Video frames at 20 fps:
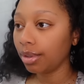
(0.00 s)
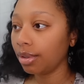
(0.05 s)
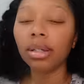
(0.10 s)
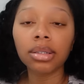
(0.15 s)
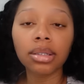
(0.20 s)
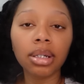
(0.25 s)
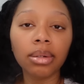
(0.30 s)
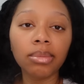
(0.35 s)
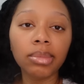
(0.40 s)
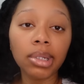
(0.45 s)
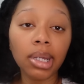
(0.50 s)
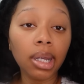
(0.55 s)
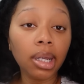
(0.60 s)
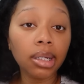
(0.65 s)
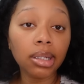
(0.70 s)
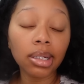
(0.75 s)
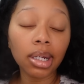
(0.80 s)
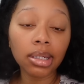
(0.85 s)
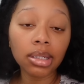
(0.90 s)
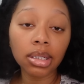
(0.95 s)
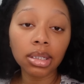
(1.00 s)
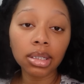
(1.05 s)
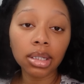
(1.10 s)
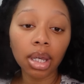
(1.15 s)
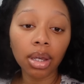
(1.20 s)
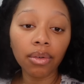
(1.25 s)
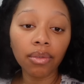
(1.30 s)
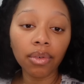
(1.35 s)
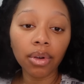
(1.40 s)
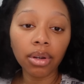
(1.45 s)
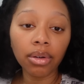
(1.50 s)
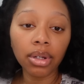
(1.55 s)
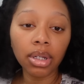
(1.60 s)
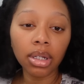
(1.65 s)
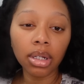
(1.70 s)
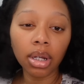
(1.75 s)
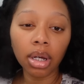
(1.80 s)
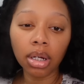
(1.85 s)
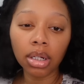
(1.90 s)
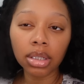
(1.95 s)
Some days I just get very
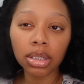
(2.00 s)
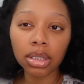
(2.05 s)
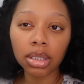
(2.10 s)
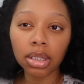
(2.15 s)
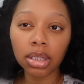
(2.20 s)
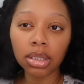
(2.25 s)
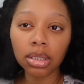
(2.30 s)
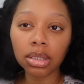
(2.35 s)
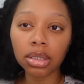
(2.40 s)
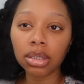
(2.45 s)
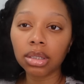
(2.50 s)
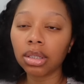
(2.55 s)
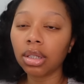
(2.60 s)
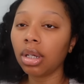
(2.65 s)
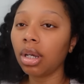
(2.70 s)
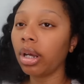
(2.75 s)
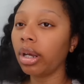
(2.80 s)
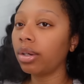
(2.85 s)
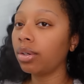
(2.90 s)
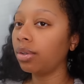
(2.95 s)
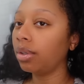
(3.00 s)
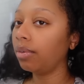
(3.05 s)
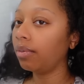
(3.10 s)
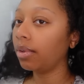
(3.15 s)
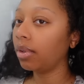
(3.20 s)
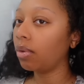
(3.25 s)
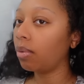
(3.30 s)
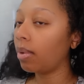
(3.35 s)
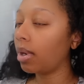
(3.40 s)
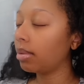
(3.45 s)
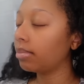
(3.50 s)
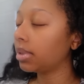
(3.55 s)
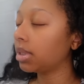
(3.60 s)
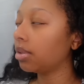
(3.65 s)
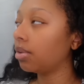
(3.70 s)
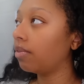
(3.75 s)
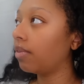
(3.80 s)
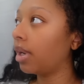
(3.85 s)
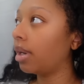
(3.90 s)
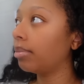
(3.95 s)
nauseous. I don't even know why I'm
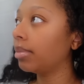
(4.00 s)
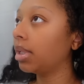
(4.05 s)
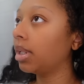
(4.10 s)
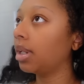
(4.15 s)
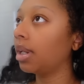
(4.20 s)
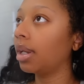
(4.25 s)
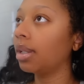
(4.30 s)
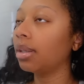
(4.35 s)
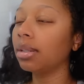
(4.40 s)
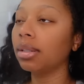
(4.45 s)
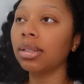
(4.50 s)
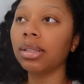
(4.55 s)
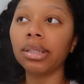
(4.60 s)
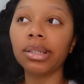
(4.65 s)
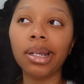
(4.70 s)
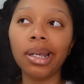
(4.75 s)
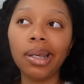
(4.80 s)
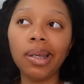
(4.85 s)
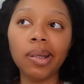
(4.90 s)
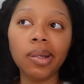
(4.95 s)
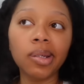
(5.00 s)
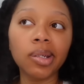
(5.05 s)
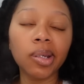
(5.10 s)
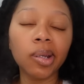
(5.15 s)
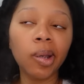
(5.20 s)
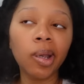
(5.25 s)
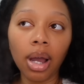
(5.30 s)
still vomiting at this stage.